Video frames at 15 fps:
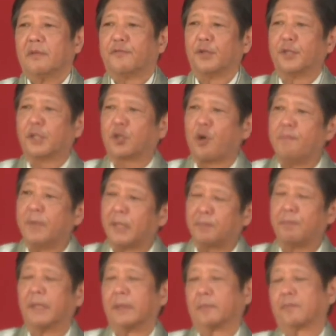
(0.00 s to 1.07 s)
for the
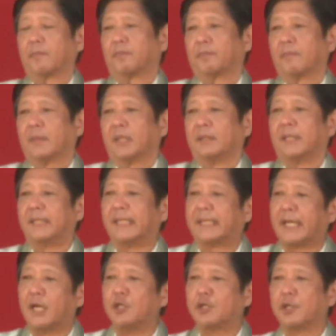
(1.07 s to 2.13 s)
commitment,
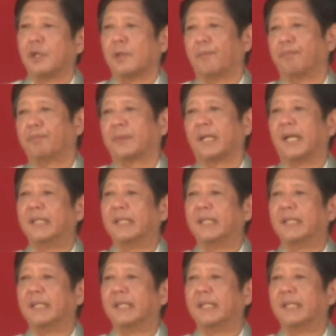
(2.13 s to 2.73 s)
dedication,